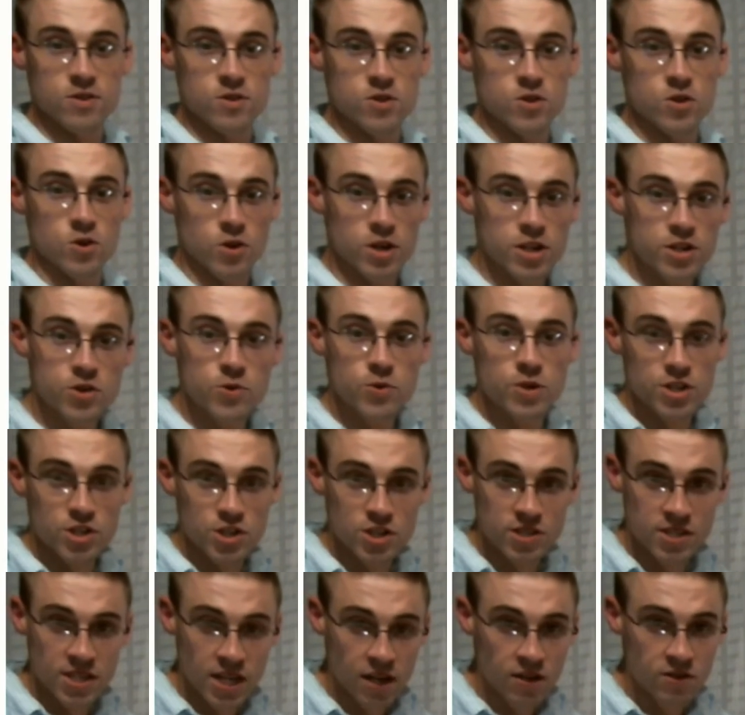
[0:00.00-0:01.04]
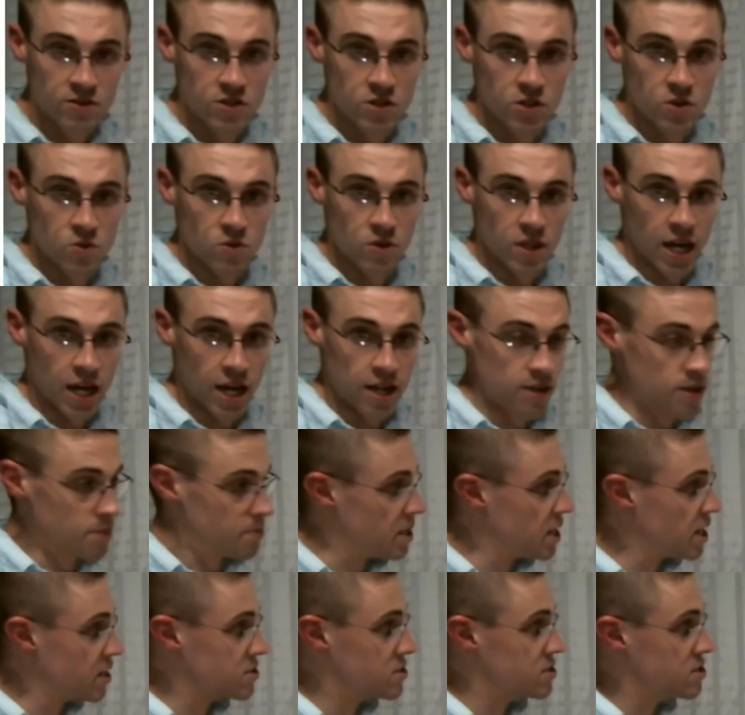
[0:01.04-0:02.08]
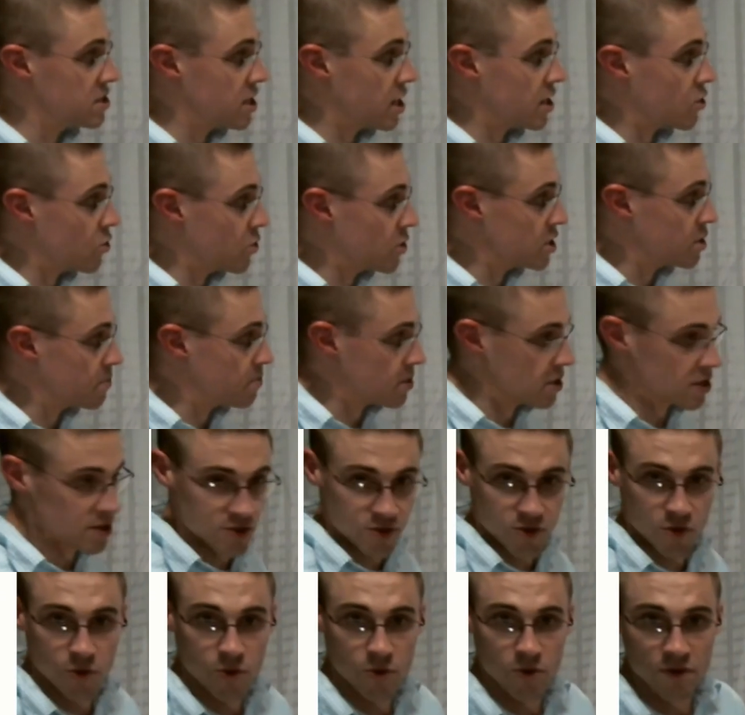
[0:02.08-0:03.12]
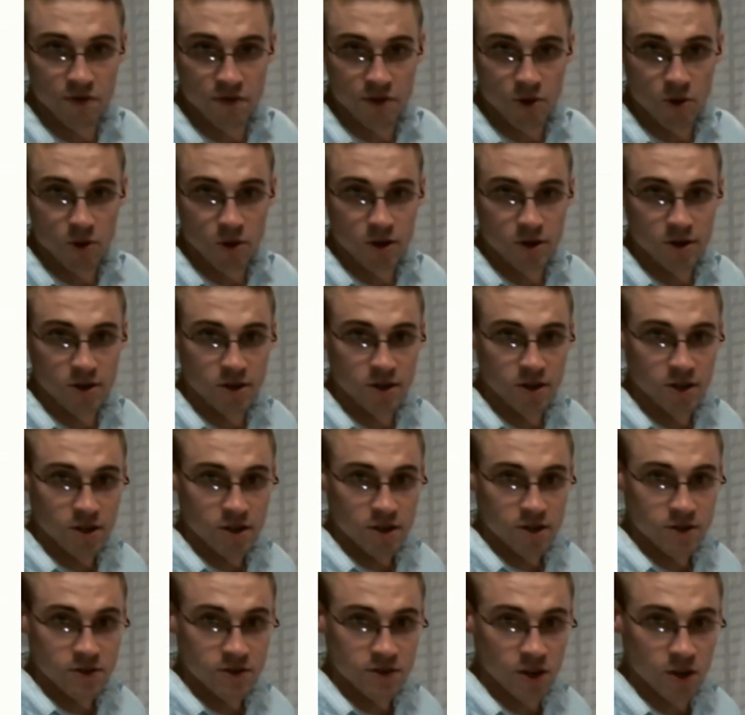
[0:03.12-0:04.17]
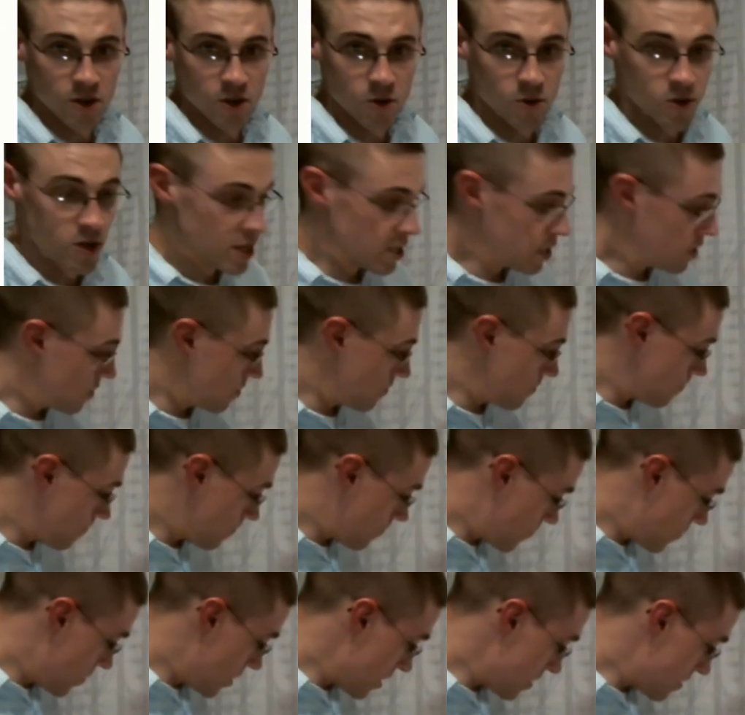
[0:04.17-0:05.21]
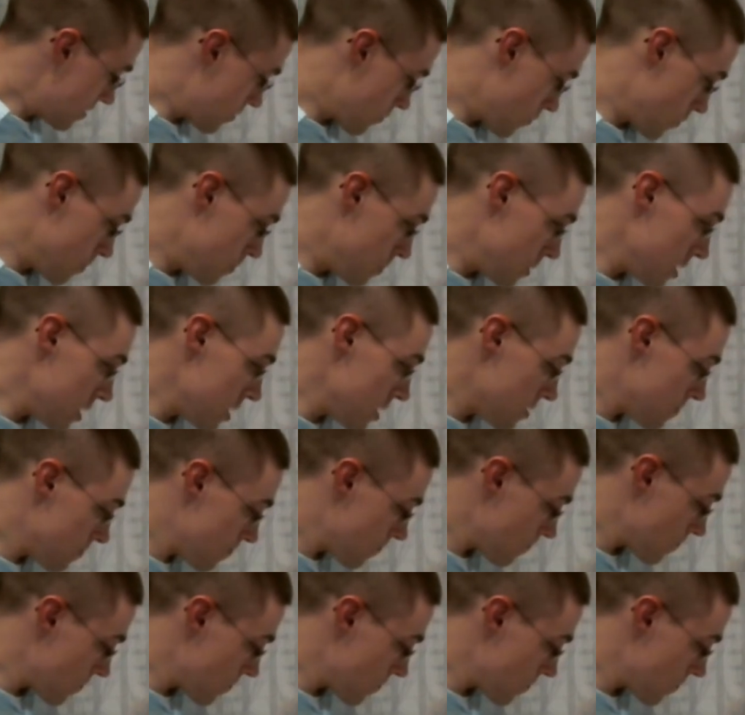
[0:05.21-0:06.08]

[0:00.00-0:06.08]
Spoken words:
Your intuition tells you that the box is not going to plunge through the floor, so this would be